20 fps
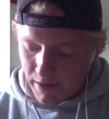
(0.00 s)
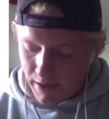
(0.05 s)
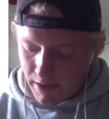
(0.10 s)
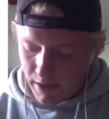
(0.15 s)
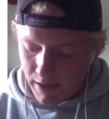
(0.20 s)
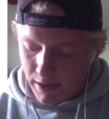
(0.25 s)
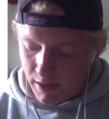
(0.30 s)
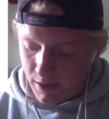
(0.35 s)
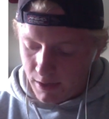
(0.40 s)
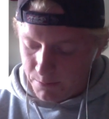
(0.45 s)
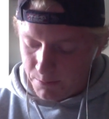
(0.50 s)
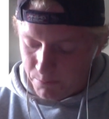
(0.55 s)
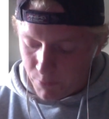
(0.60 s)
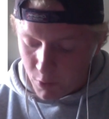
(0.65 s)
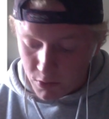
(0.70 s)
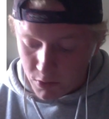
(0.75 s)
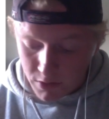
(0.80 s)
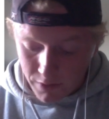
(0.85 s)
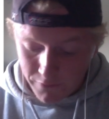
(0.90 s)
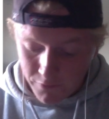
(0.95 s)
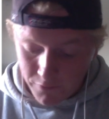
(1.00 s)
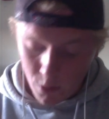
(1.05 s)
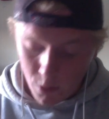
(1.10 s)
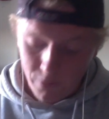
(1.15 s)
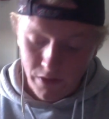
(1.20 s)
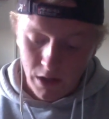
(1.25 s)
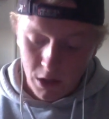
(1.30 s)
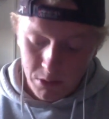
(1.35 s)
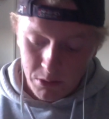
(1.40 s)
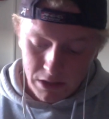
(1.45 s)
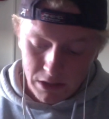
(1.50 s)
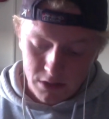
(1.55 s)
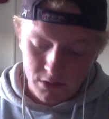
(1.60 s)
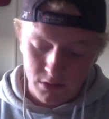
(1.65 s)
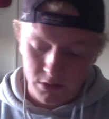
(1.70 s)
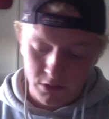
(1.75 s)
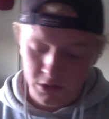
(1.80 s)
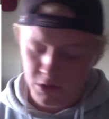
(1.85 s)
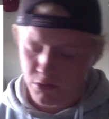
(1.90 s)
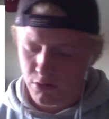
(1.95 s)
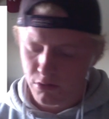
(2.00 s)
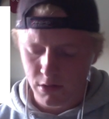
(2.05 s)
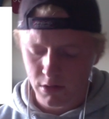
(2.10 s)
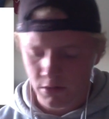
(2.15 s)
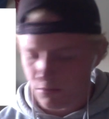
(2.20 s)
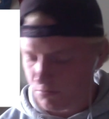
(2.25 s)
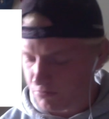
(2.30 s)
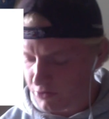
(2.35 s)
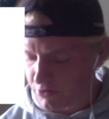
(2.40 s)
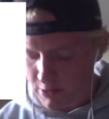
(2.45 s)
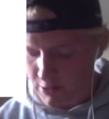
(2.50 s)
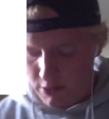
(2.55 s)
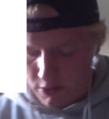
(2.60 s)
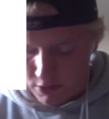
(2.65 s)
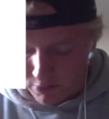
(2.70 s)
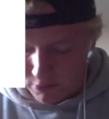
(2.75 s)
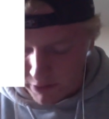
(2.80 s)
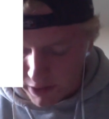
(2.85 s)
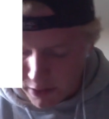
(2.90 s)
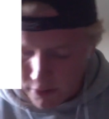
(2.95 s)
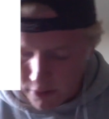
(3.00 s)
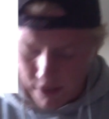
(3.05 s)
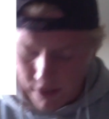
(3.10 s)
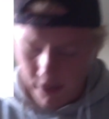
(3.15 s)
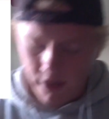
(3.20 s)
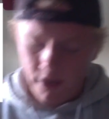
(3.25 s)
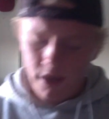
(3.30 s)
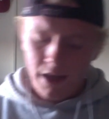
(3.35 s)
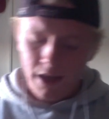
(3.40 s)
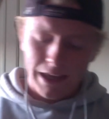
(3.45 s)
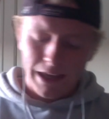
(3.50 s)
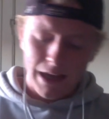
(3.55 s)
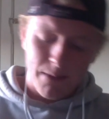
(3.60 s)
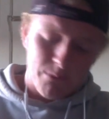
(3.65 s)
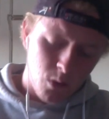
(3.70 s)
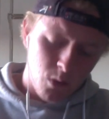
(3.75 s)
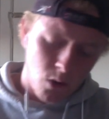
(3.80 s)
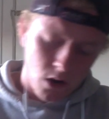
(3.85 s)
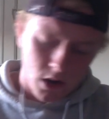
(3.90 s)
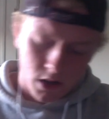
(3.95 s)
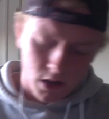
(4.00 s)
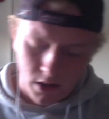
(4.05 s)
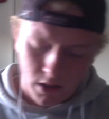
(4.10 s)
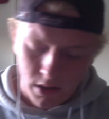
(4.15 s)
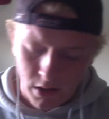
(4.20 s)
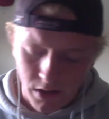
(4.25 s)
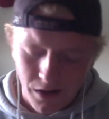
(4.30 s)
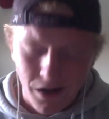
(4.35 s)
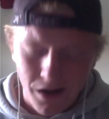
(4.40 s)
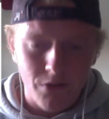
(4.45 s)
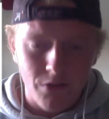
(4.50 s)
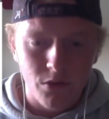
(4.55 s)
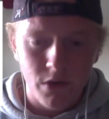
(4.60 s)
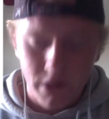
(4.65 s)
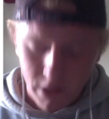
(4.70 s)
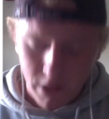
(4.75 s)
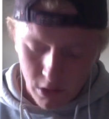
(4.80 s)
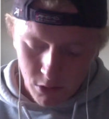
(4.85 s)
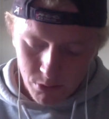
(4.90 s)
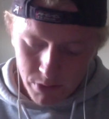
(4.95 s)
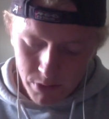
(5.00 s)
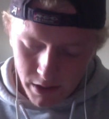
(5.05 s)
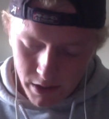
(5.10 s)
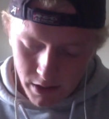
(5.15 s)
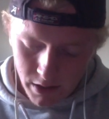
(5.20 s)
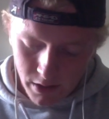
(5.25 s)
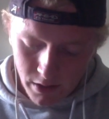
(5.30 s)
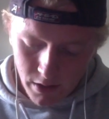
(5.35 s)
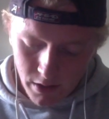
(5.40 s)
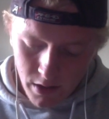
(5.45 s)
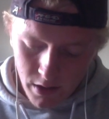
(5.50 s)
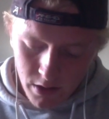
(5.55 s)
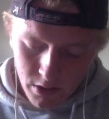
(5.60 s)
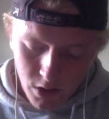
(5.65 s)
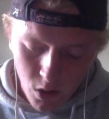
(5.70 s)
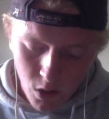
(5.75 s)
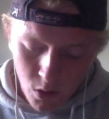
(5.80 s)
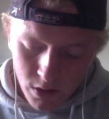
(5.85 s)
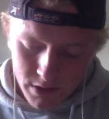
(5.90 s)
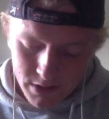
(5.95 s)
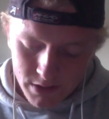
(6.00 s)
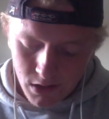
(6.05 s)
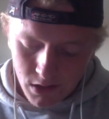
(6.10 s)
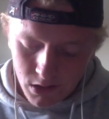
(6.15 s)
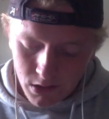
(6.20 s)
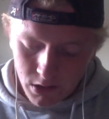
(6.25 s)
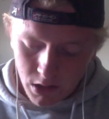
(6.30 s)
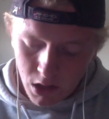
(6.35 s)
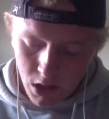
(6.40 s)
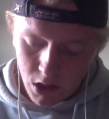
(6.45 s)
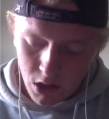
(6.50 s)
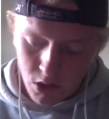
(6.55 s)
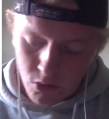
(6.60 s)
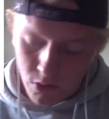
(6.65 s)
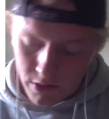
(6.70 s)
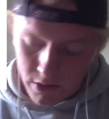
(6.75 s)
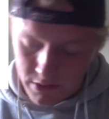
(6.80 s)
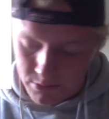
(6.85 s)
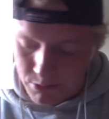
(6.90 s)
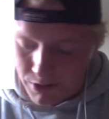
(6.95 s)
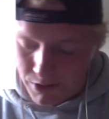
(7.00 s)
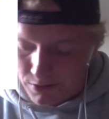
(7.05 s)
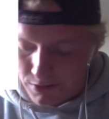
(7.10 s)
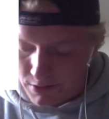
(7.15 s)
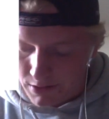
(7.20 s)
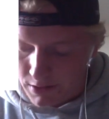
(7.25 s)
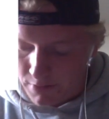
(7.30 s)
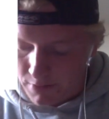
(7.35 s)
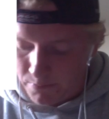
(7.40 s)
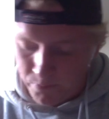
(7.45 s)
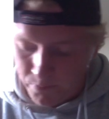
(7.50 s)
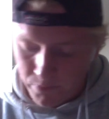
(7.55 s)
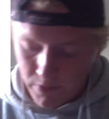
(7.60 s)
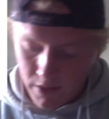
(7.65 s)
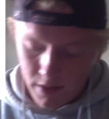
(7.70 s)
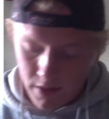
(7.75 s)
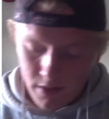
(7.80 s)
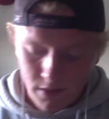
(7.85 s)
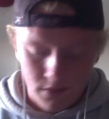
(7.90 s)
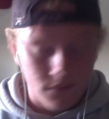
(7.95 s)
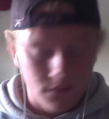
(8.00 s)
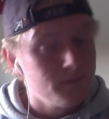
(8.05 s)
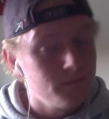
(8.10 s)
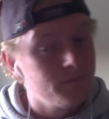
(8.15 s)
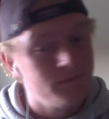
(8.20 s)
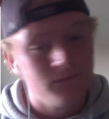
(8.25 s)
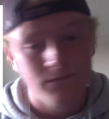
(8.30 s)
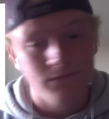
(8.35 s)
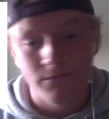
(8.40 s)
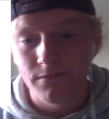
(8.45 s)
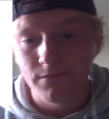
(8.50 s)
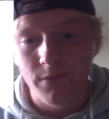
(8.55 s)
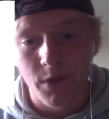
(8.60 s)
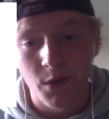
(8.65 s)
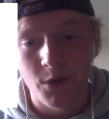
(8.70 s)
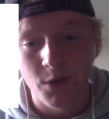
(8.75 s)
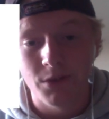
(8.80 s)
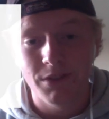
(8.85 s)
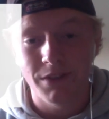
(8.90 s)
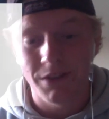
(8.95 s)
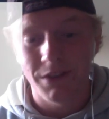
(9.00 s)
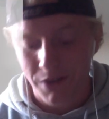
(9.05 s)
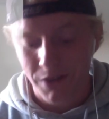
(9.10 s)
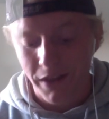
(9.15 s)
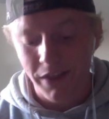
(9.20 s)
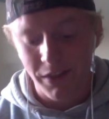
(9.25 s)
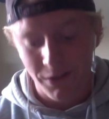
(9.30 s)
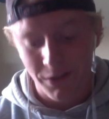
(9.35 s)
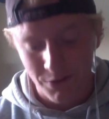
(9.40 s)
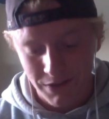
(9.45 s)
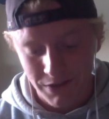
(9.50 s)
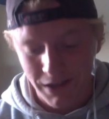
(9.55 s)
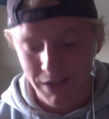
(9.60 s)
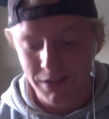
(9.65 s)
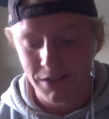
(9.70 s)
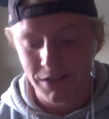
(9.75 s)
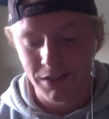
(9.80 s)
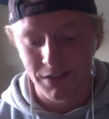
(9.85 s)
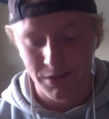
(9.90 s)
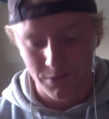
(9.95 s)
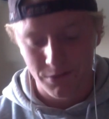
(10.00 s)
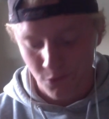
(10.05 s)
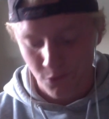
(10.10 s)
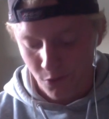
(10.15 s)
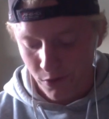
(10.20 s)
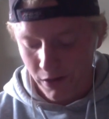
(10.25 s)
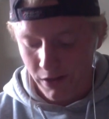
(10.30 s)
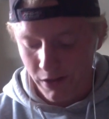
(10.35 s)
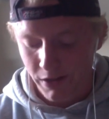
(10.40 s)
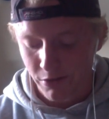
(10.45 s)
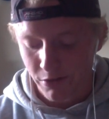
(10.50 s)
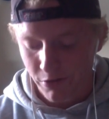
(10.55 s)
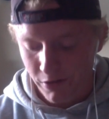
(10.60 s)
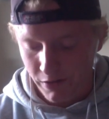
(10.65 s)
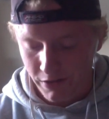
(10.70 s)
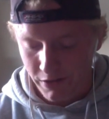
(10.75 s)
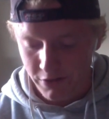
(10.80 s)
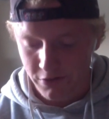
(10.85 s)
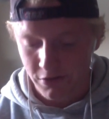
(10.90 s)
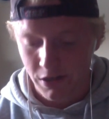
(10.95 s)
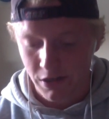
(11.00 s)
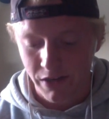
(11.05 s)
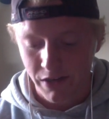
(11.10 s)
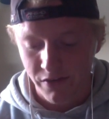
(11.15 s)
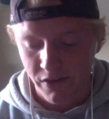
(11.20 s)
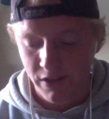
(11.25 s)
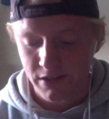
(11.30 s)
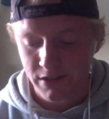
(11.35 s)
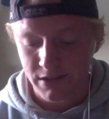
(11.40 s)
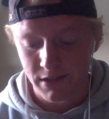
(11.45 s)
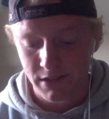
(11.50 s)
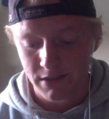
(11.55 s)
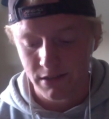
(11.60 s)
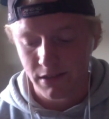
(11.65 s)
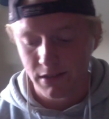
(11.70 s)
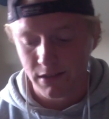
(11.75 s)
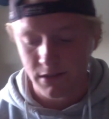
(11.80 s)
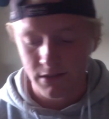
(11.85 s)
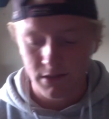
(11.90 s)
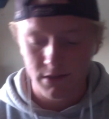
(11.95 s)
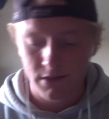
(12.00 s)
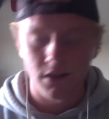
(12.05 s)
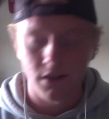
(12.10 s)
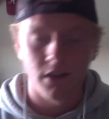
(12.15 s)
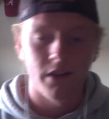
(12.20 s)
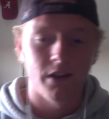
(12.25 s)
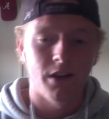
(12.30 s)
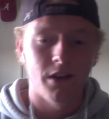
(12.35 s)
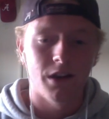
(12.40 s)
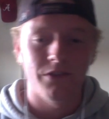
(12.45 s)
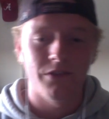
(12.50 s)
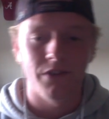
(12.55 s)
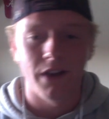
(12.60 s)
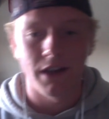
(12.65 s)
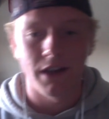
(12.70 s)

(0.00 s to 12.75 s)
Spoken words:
Those are the 4 value picks, so just to reiterate, Kemba Walker, Rudy Gobert, Cody Zeller, and Chris Middleton. I think those guys are going to really strive this season and starting it off